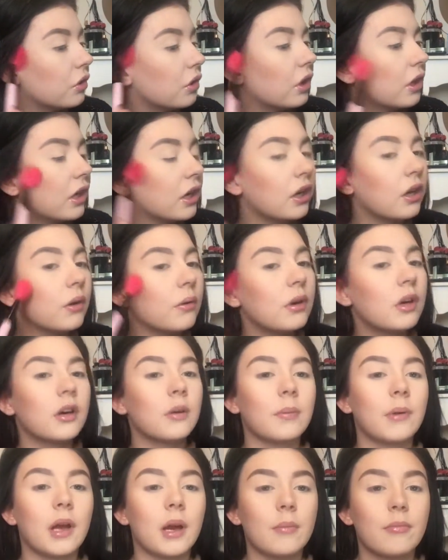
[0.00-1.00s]
And I know I
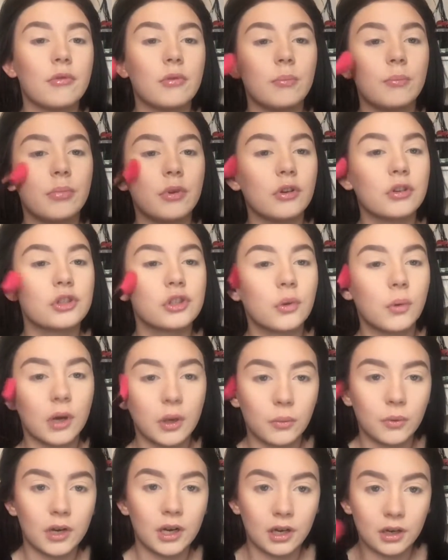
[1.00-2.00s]
apply blush
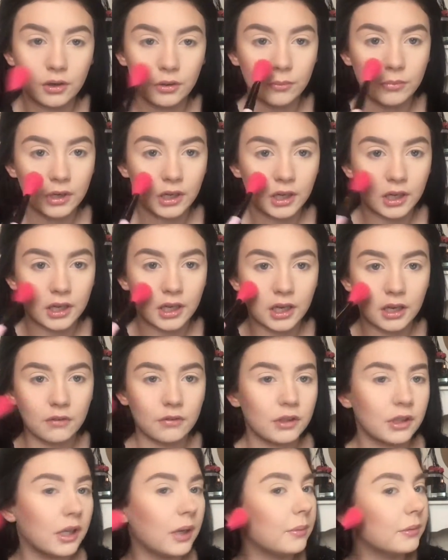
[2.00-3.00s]
quite weird. I don't put it like here
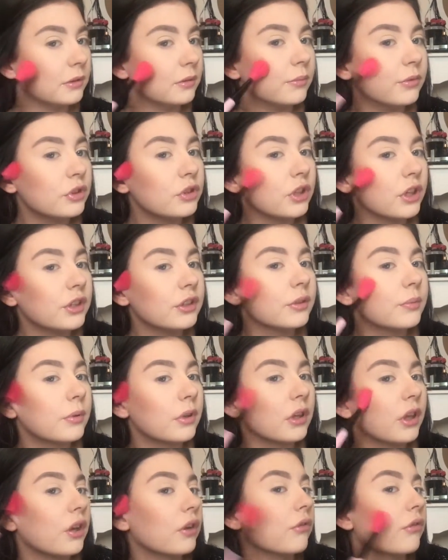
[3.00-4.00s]
on the apples of my cheeks, I put
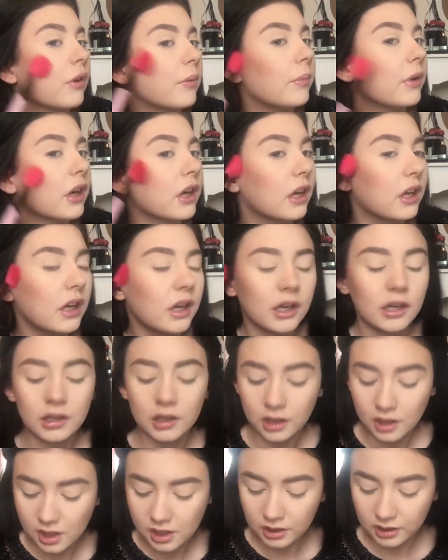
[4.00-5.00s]
it like right back here,
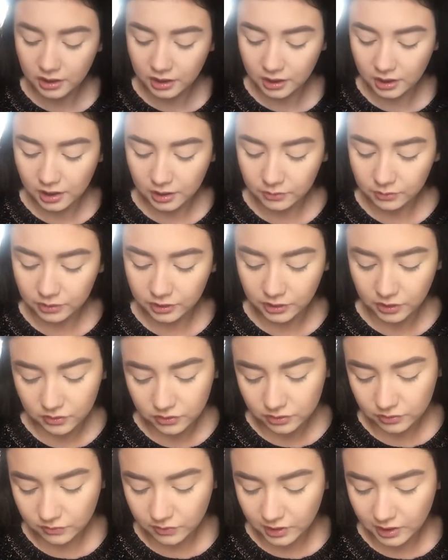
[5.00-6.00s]
kind of like what they
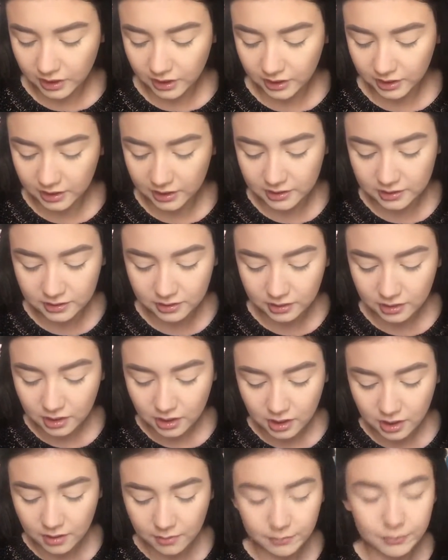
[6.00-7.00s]
used to in the 80s,
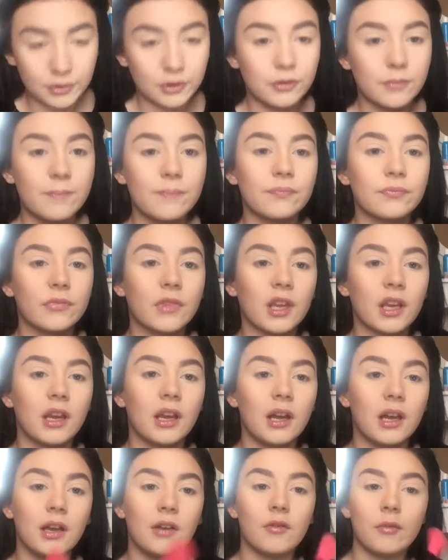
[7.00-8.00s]
but
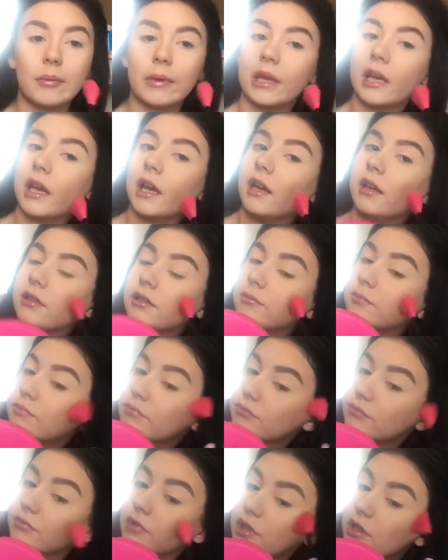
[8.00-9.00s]
I have a big head,
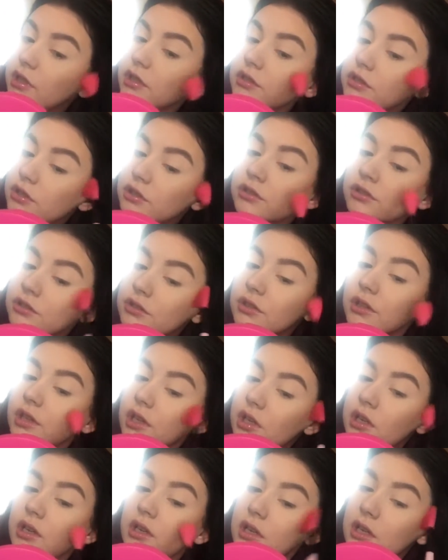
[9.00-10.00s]
and it
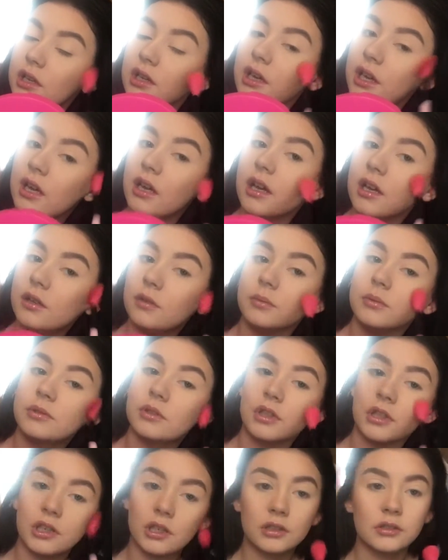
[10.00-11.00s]

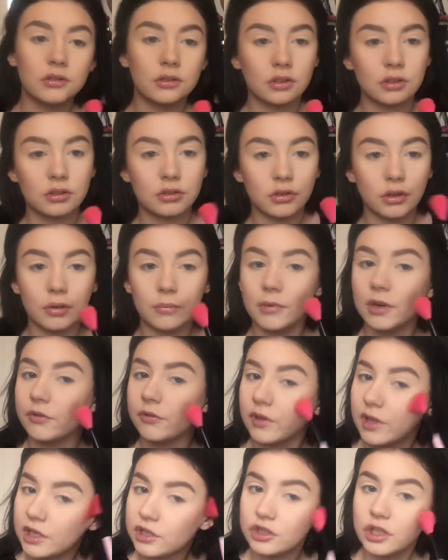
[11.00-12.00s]
helps sort my
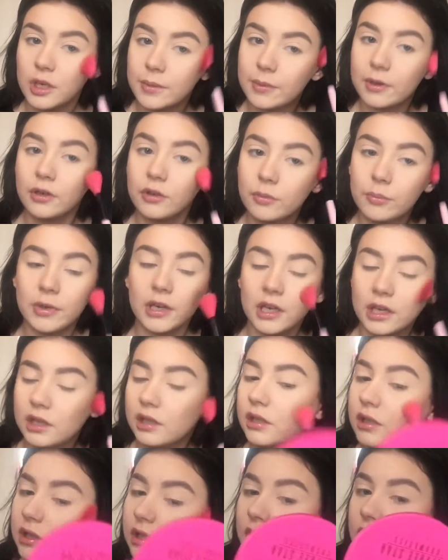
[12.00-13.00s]
face shape out a bit,
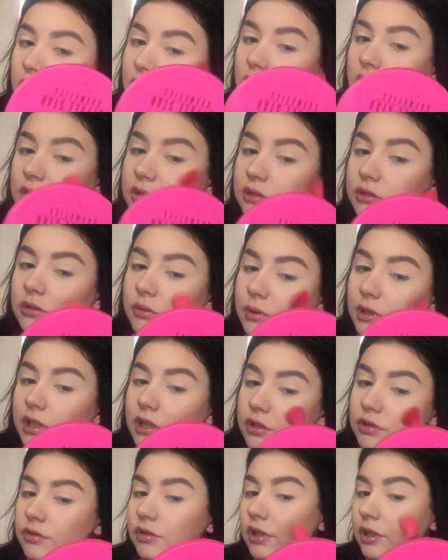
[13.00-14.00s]
because it's quite a
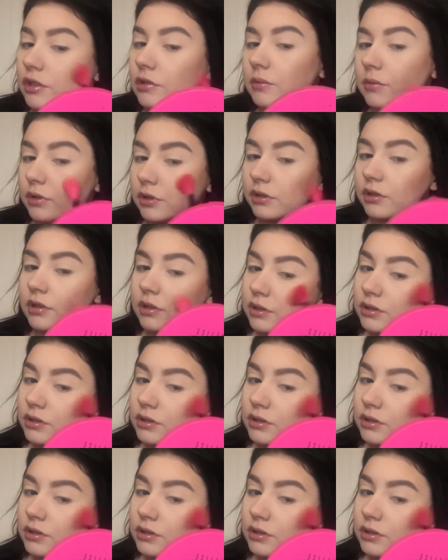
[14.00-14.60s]
strange one.